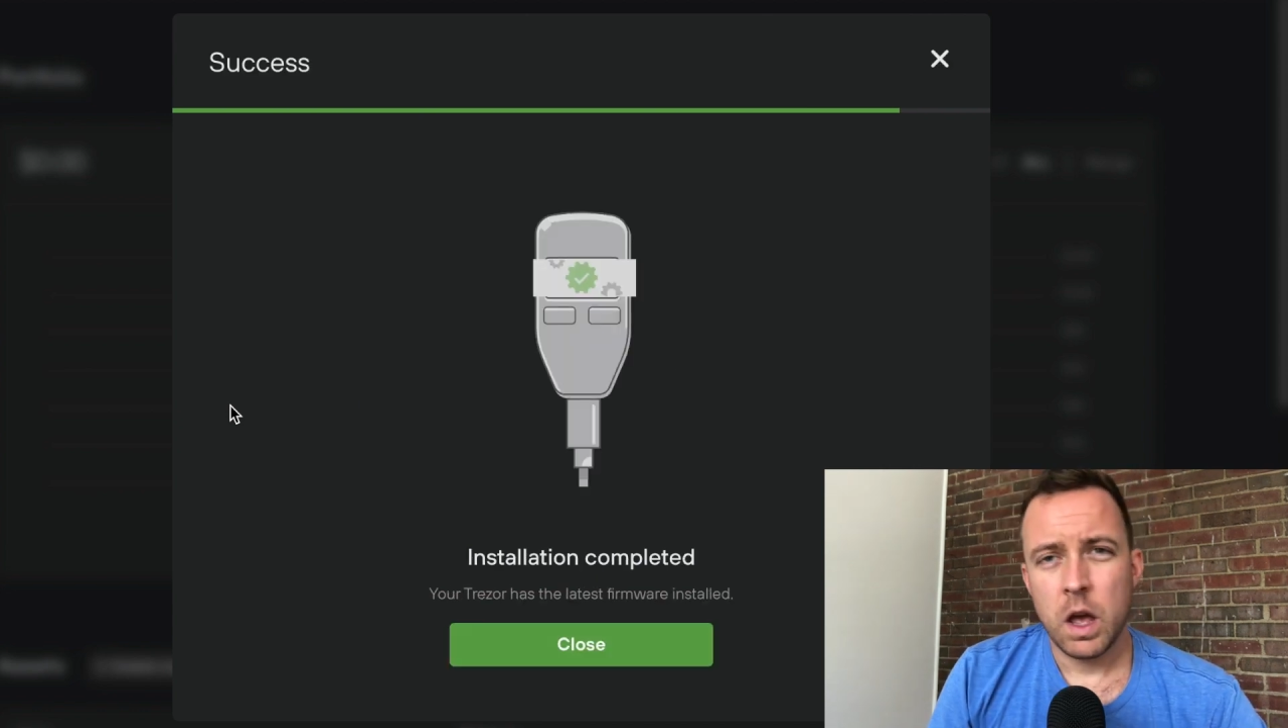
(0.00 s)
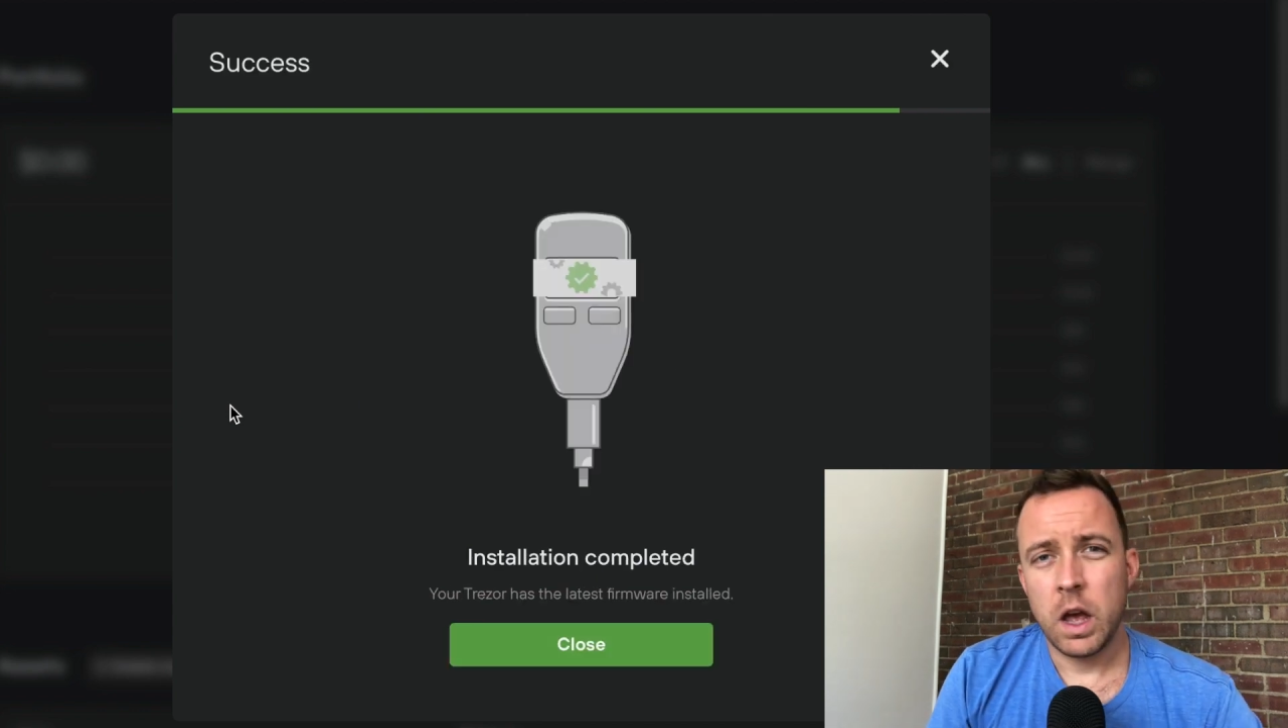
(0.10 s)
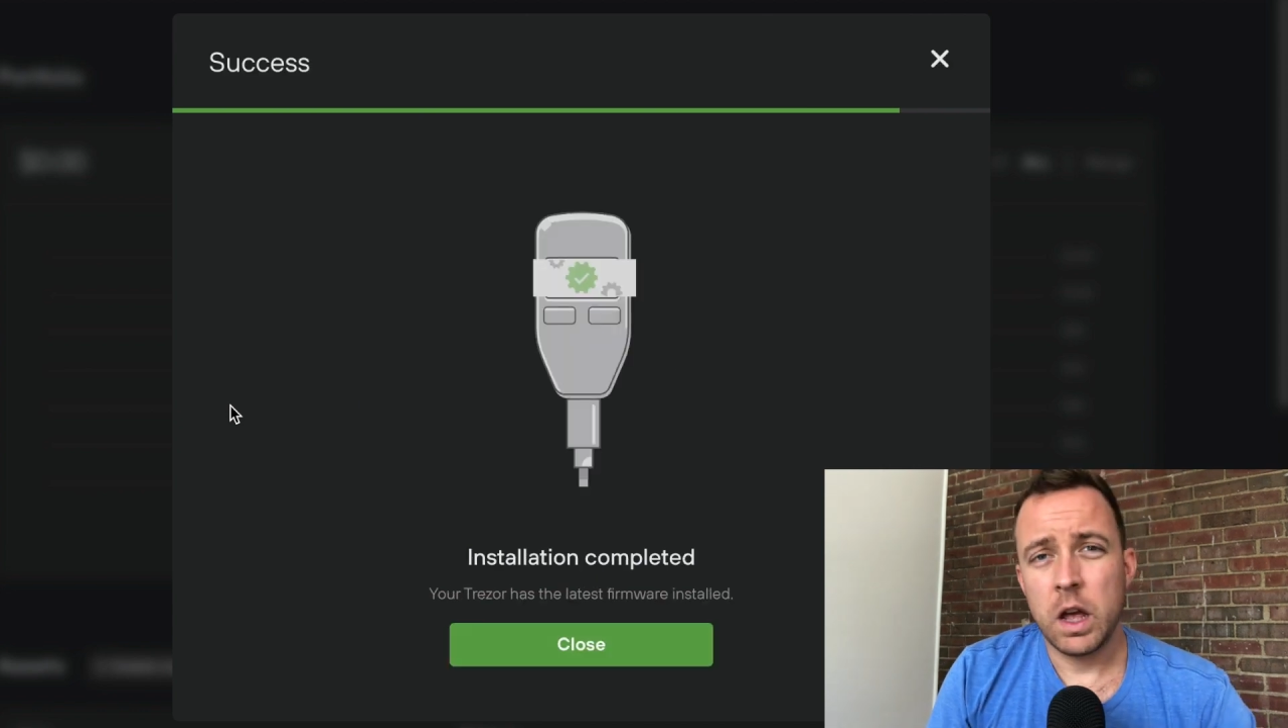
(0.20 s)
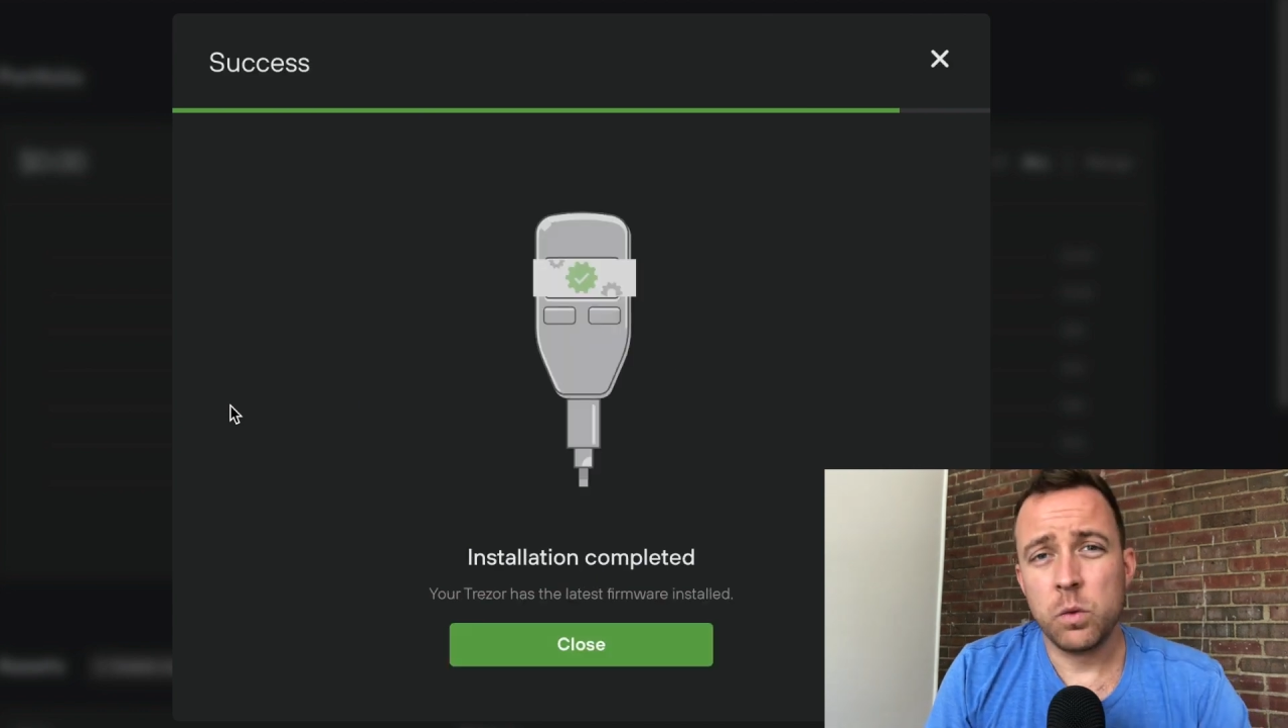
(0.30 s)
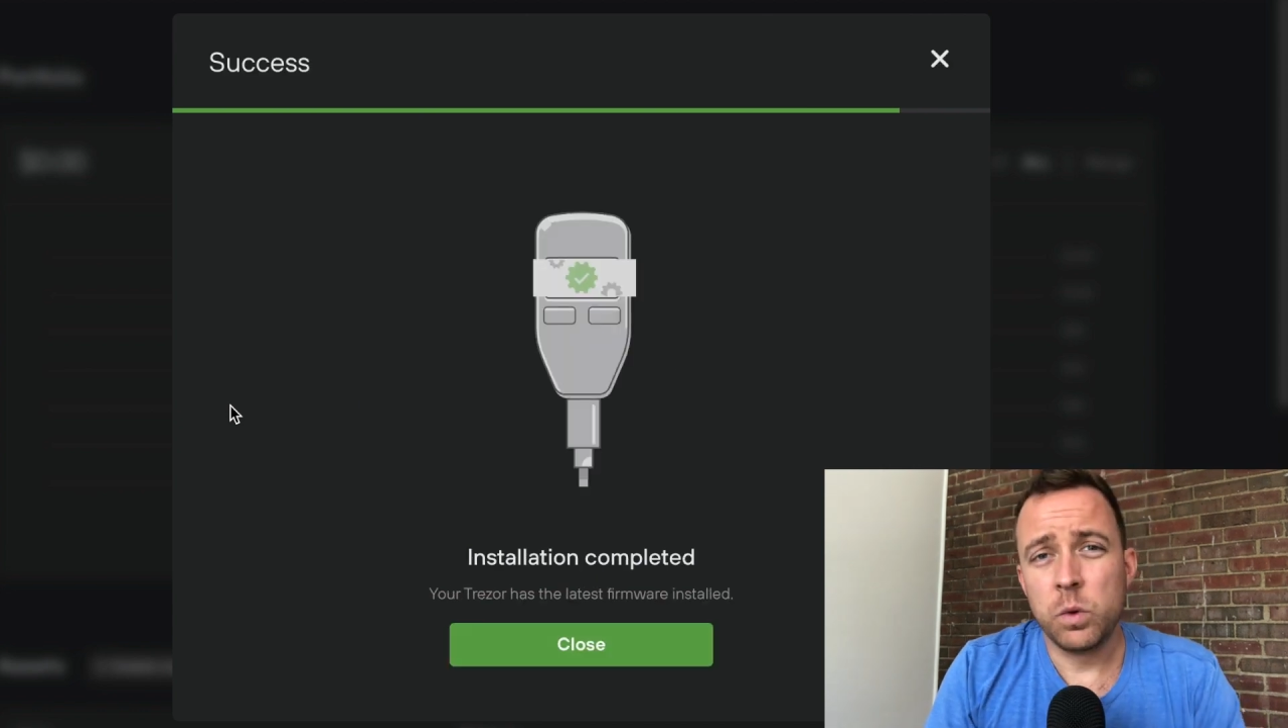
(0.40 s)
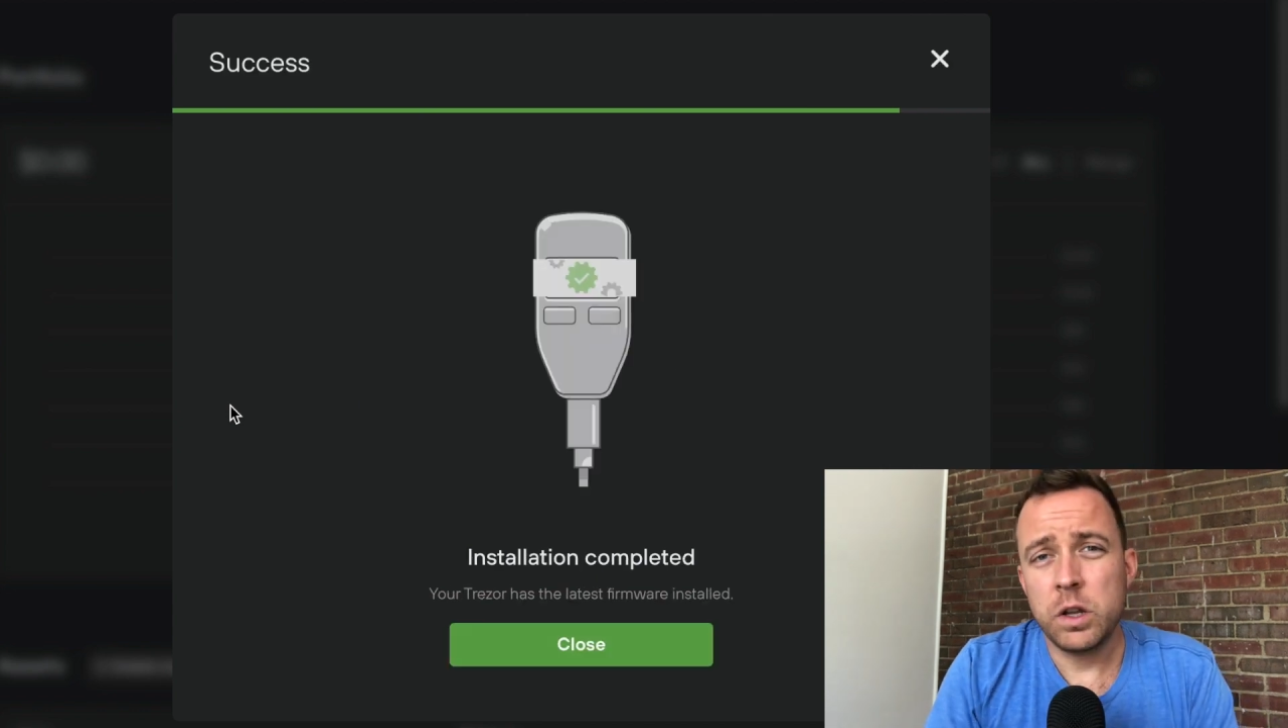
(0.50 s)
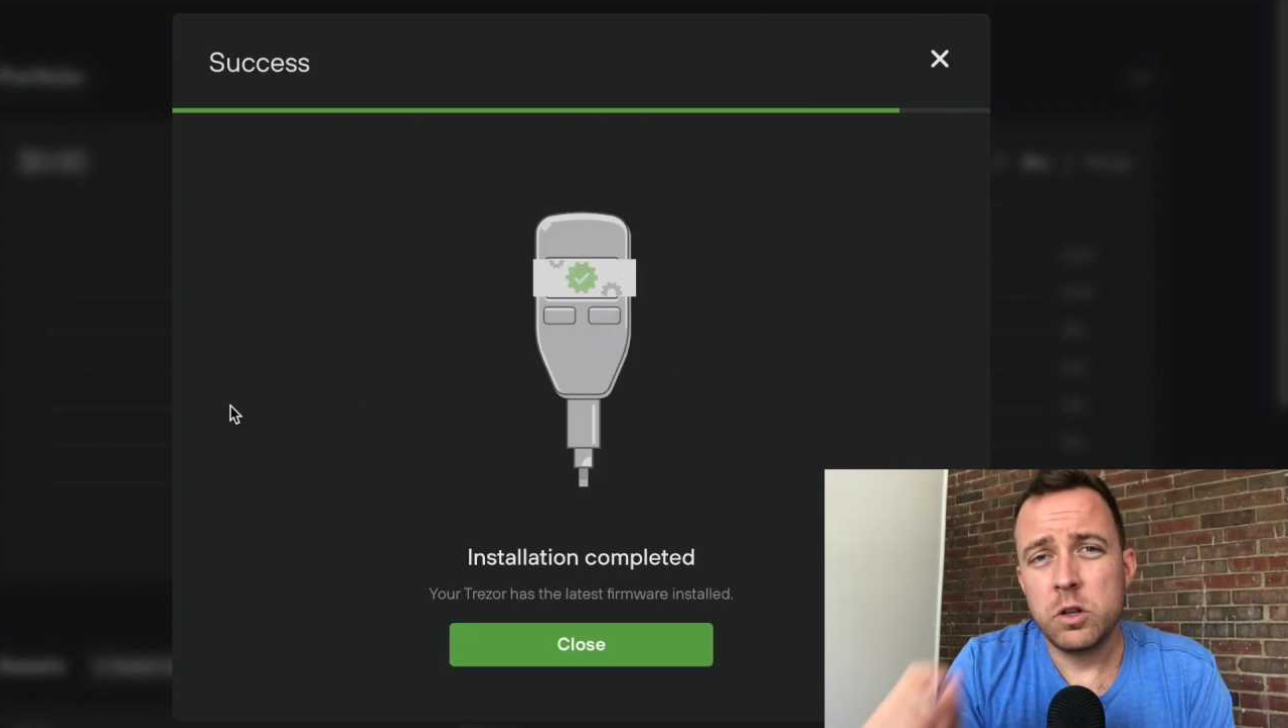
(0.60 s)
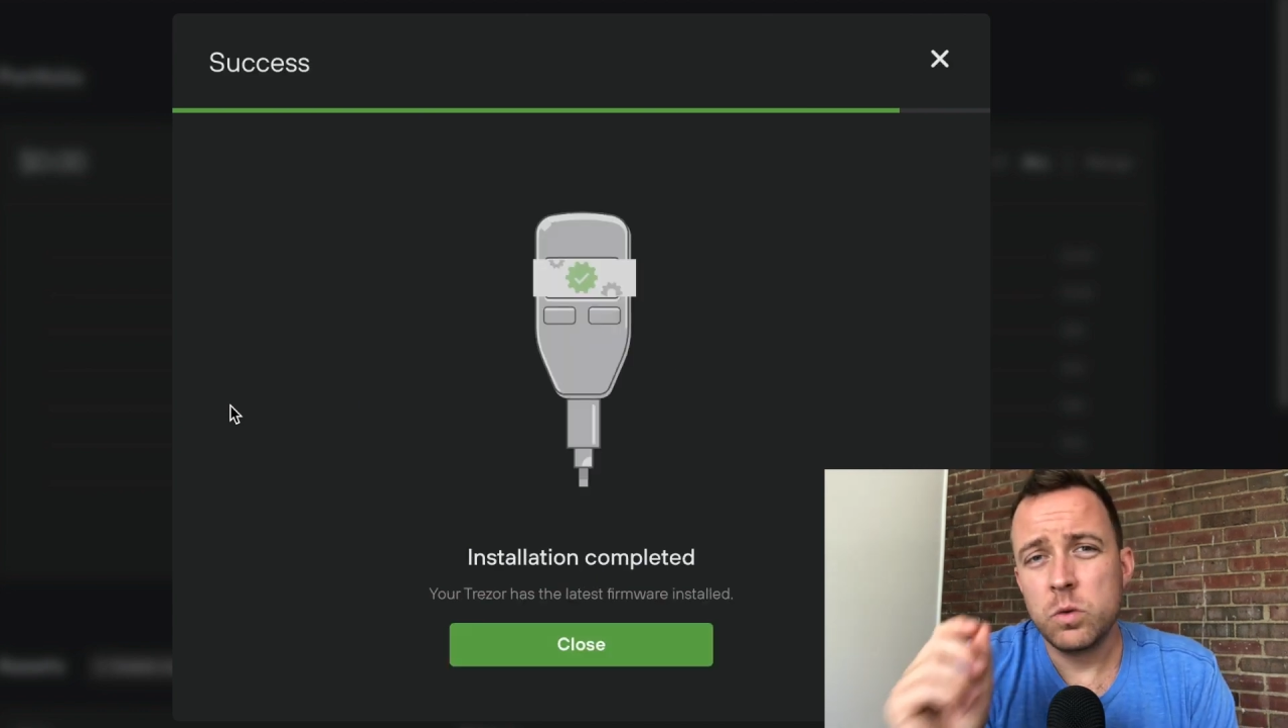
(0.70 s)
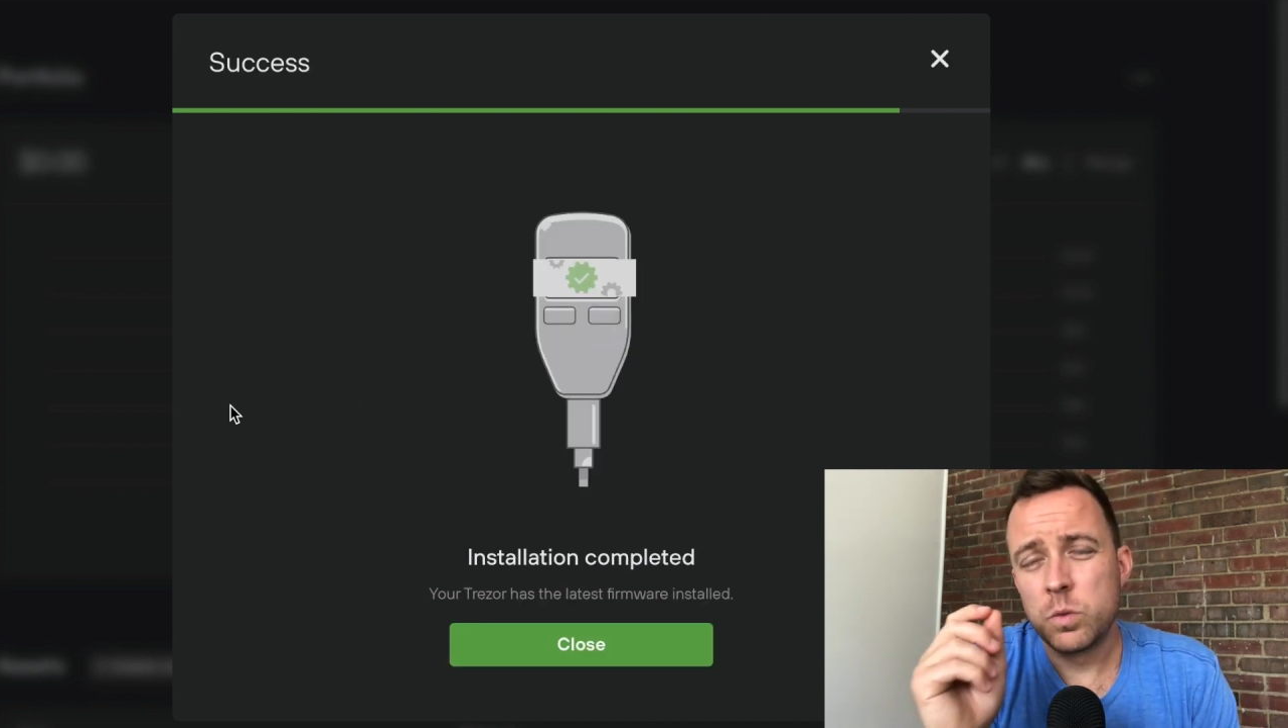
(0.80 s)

And when you